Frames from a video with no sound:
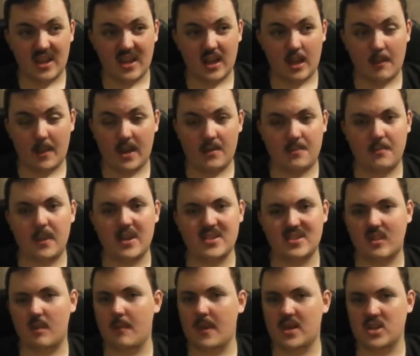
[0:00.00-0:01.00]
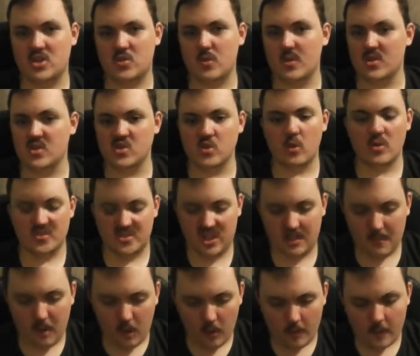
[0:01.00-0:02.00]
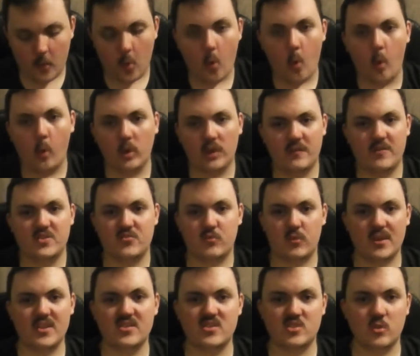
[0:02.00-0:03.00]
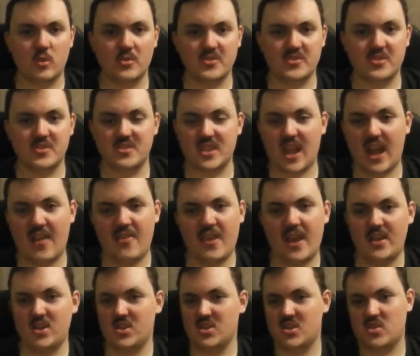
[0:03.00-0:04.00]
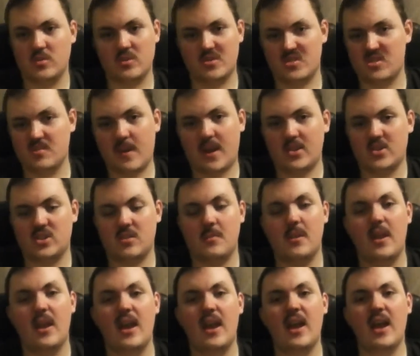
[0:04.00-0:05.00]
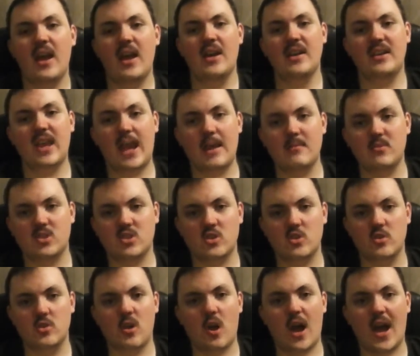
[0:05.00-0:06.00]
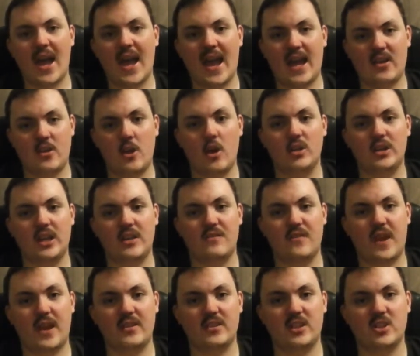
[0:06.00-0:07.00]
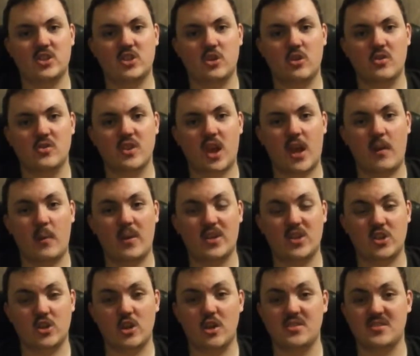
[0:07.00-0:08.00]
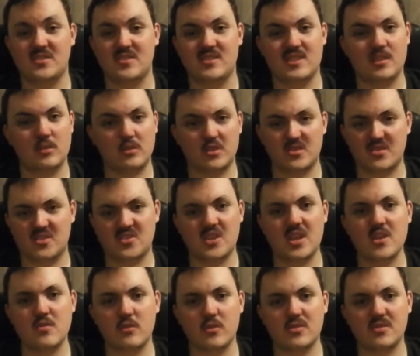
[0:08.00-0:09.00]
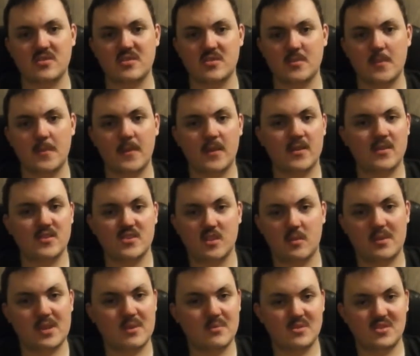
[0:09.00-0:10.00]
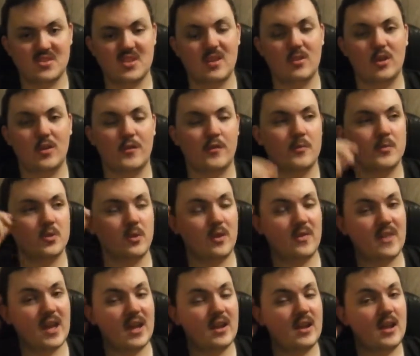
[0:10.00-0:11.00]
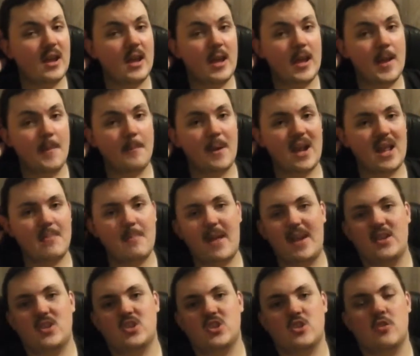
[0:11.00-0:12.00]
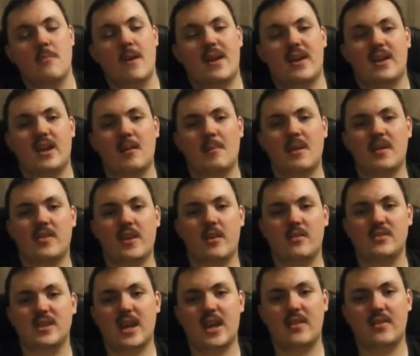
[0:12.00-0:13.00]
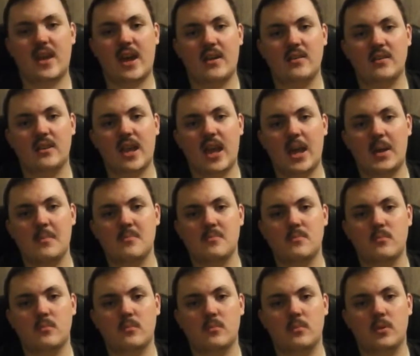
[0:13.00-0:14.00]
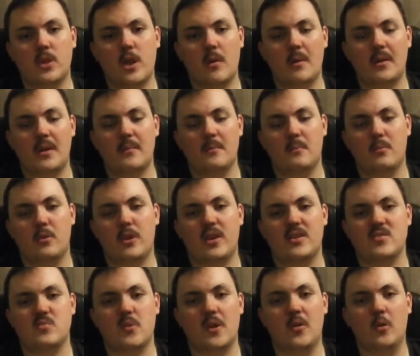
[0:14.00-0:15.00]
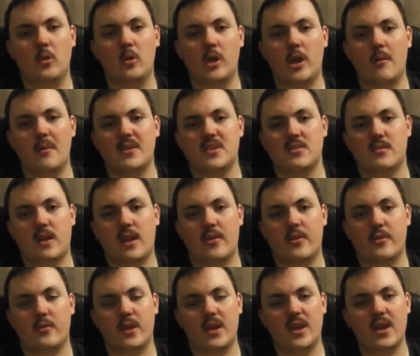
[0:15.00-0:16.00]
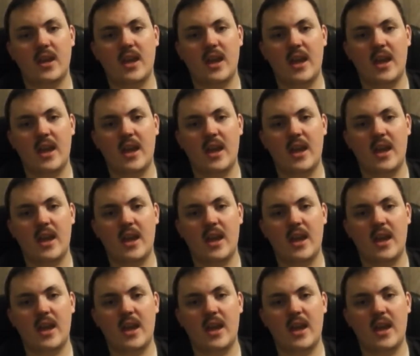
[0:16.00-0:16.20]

I basically managed to exhaust him of all of his resources, and then just sort of smashed him. Game 2, I had early advantage because I went Cursed Seal on his secrets, so he was sealed off from doing that. But he managed to make a comeback there and take that game, putting us 1-1 going to round 3.